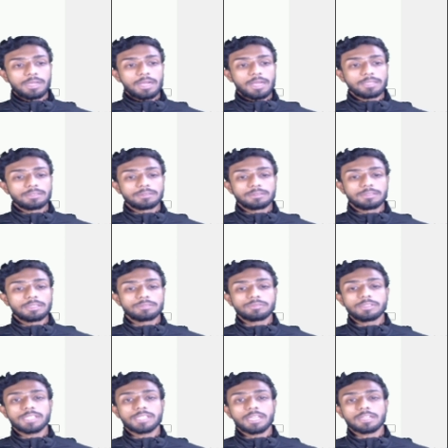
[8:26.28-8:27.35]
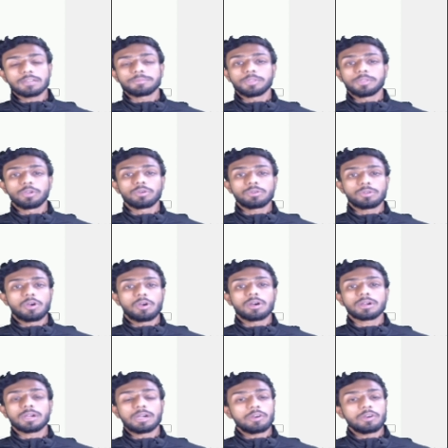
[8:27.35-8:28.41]
and this will set up your
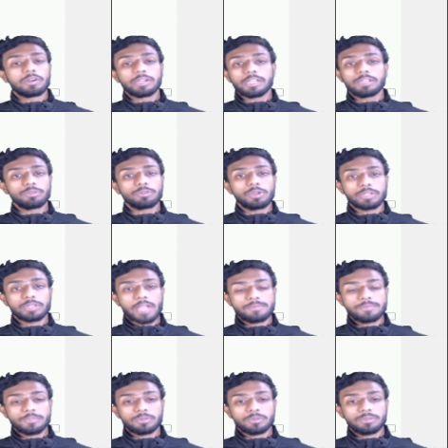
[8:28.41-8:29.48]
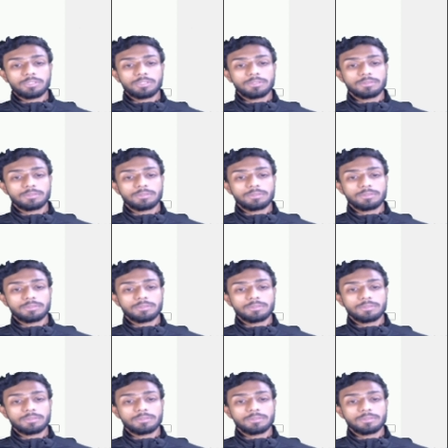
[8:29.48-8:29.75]
clock according to your time zone